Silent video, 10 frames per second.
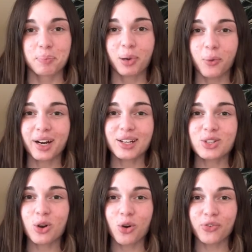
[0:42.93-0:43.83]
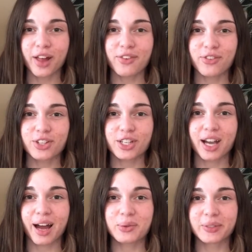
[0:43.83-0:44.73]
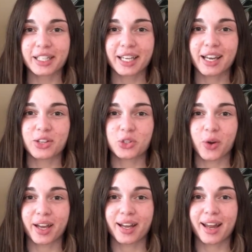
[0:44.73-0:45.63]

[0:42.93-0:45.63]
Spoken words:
But when I do go fly fishing, I really enjoy it,